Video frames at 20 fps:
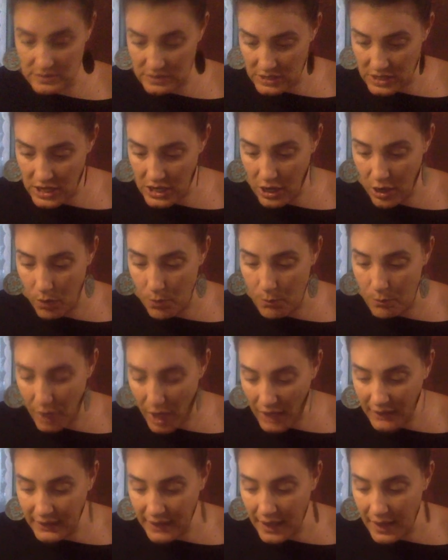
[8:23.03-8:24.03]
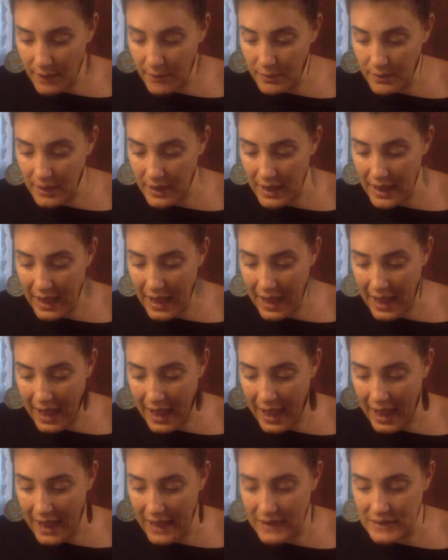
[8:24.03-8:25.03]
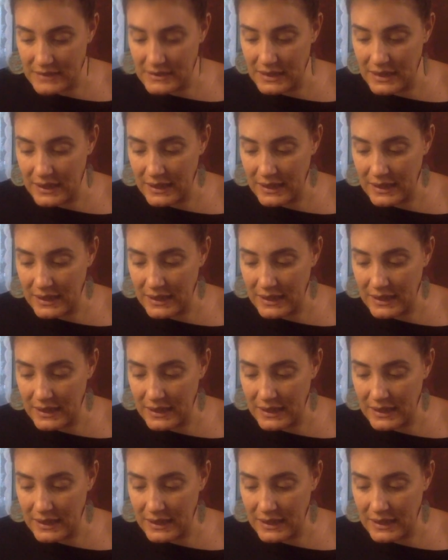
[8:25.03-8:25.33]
you know, buck up and